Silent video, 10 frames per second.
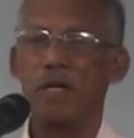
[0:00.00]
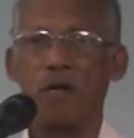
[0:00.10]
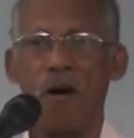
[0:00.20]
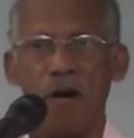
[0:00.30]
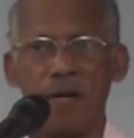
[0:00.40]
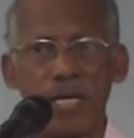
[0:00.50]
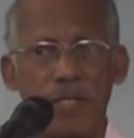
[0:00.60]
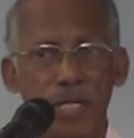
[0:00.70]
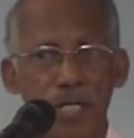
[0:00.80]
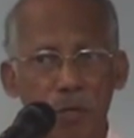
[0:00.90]
God
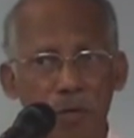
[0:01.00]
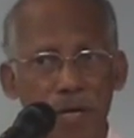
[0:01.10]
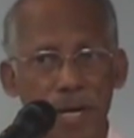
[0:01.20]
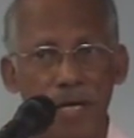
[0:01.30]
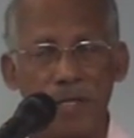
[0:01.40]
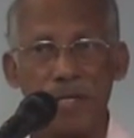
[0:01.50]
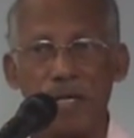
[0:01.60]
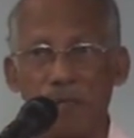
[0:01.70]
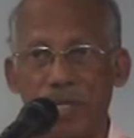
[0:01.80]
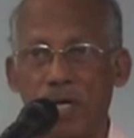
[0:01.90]
doesn't do
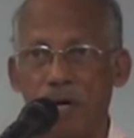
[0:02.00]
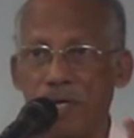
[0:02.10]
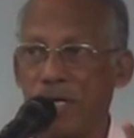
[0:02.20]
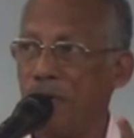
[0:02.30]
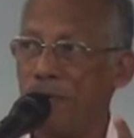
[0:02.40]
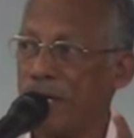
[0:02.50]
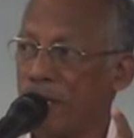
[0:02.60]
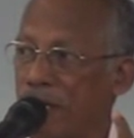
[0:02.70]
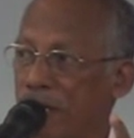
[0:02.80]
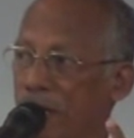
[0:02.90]
anything without
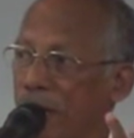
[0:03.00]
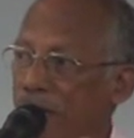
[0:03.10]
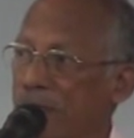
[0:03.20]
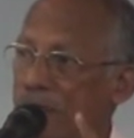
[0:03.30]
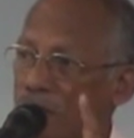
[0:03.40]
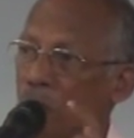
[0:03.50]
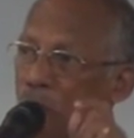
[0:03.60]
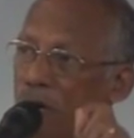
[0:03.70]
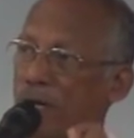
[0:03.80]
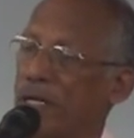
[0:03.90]
giving us
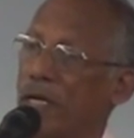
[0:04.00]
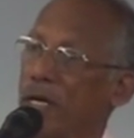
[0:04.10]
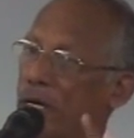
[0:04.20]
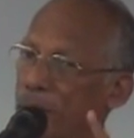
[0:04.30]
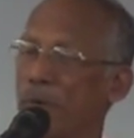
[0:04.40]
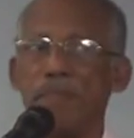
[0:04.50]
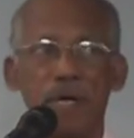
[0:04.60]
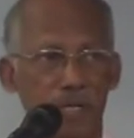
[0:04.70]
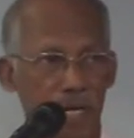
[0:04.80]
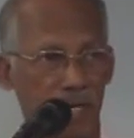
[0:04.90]
warning.
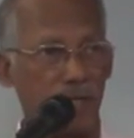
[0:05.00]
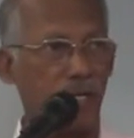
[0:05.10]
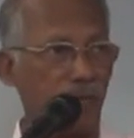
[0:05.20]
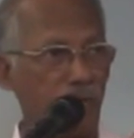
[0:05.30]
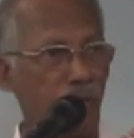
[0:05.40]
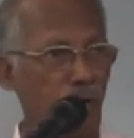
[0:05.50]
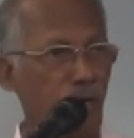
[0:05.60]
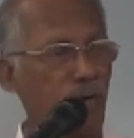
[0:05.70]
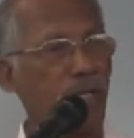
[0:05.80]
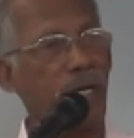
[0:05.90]
Remember that. If you
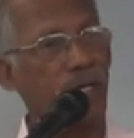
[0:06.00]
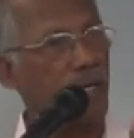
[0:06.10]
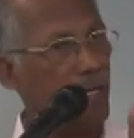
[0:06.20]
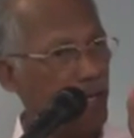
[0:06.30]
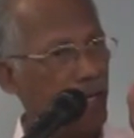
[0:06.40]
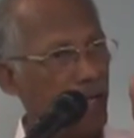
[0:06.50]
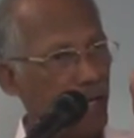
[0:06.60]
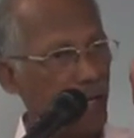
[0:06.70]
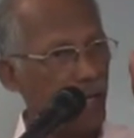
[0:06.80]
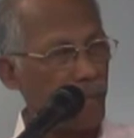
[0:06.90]
don't know that,
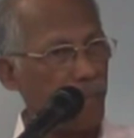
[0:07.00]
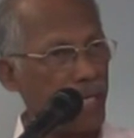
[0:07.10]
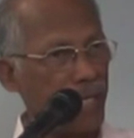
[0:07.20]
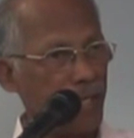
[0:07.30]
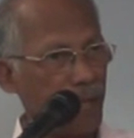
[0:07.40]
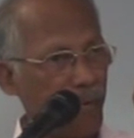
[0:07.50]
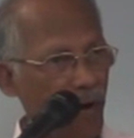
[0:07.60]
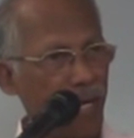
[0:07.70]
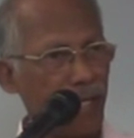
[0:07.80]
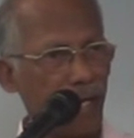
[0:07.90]
make it a
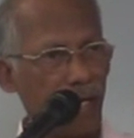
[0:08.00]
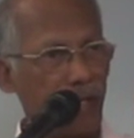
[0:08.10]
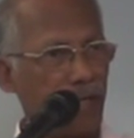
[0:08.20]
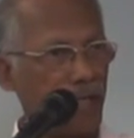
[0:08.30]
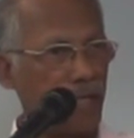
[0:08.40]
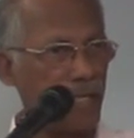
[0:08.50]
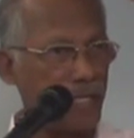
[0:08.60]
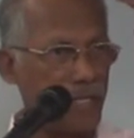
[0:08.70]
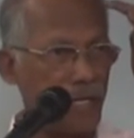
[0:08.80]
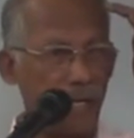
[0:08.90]
point that
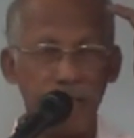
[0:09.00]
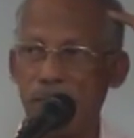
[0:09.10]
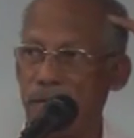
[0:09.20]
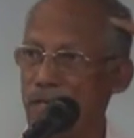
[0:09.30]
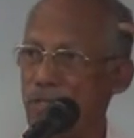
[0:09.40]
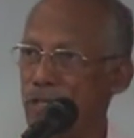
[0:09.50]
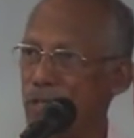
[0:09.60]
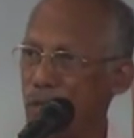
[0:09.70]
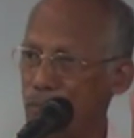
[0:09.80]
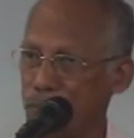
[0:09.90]
it retains in
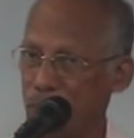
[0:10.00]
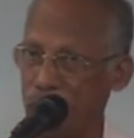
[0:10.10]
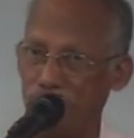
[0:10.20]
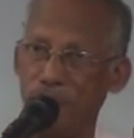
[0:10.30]
your memory.